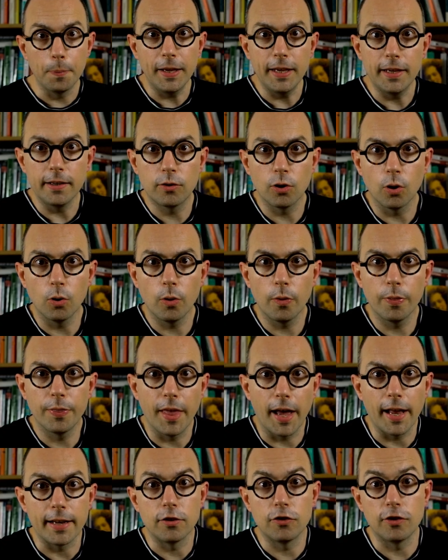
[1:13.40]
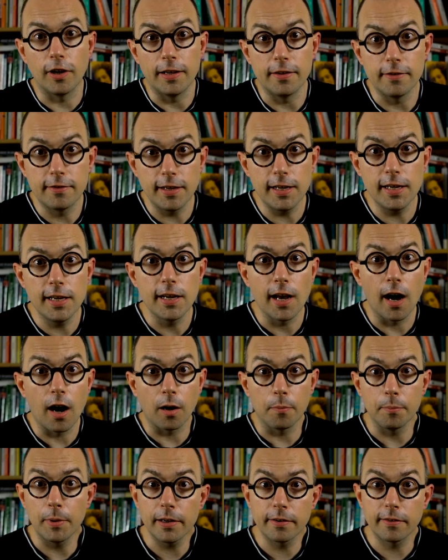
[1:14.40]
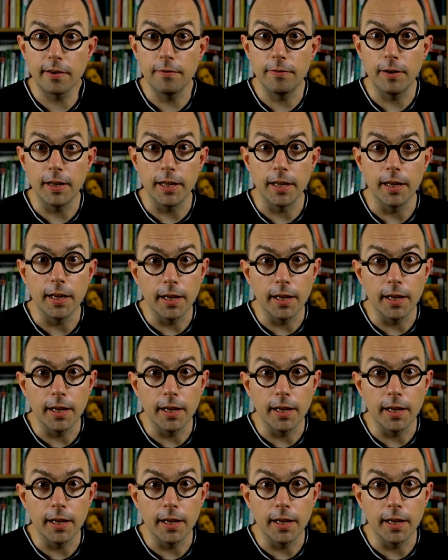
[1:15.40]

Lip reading: being told that Gen Z are massively